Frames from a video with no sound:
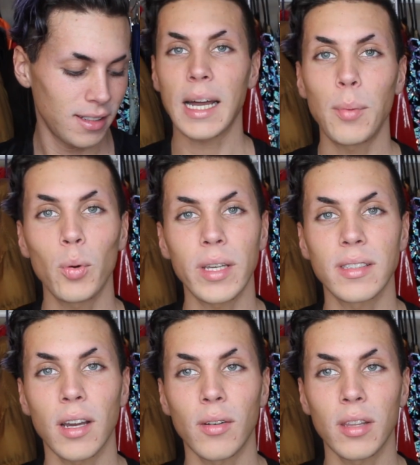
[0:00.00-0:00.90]
A couple
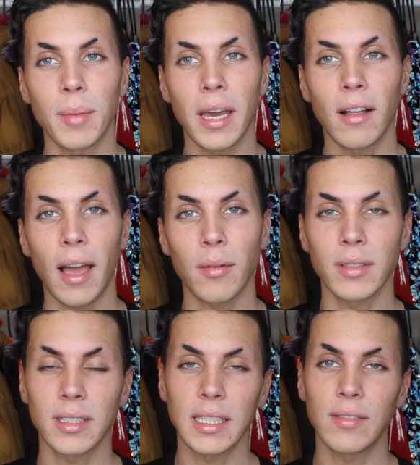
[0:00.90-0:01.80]
weeks ago in the mail I
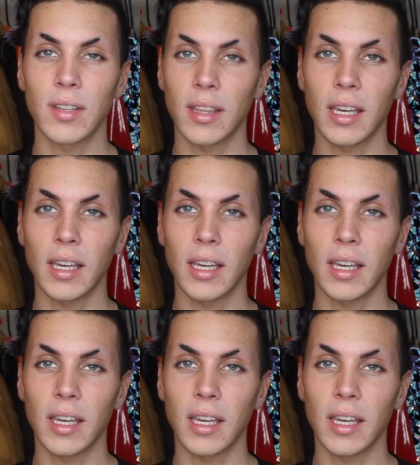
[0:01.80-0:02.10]
received